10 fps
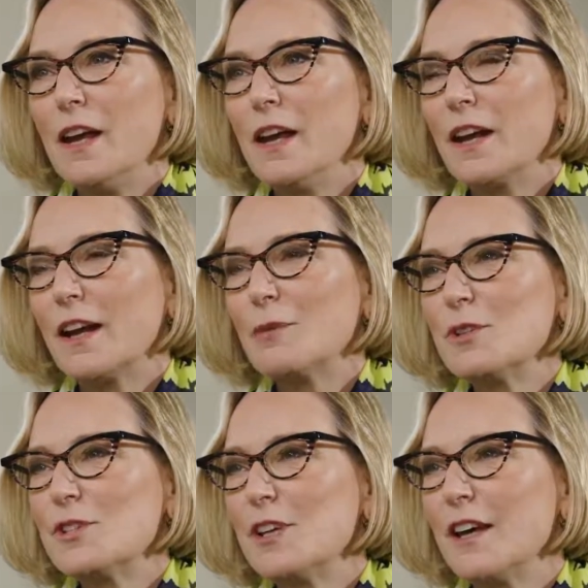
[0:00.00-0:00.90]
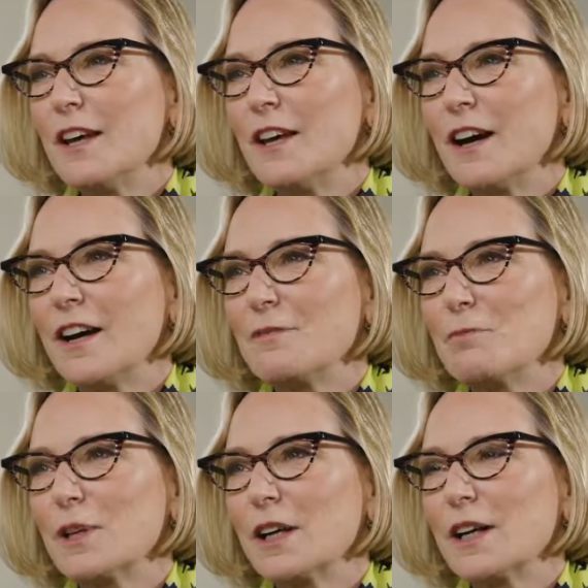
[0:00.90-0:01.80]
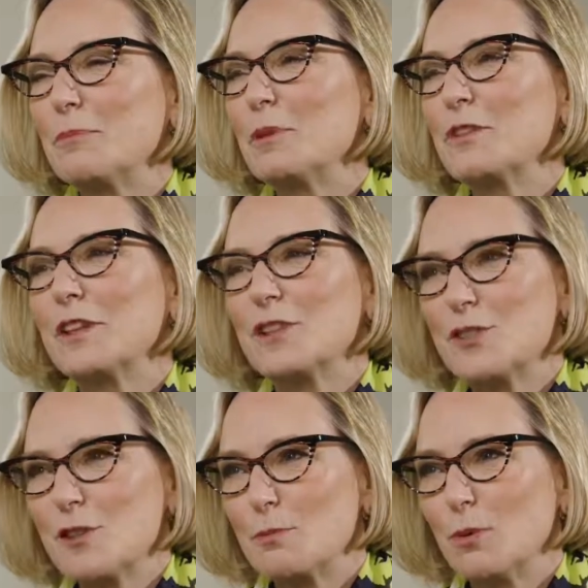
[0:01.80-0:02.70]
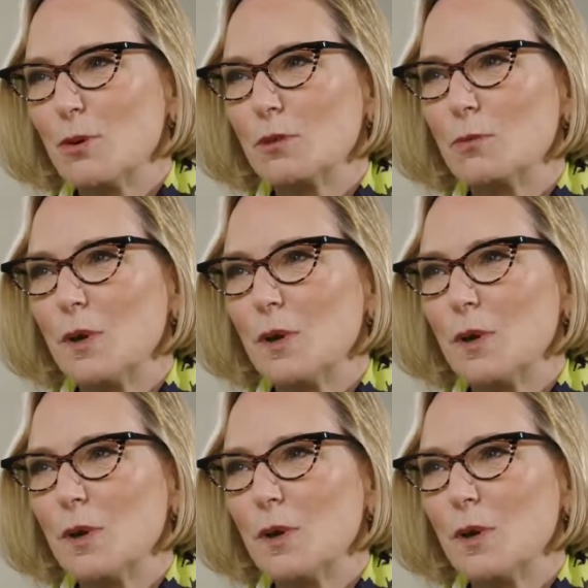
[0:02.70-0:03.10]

And I would say I bring a couple of things to the board.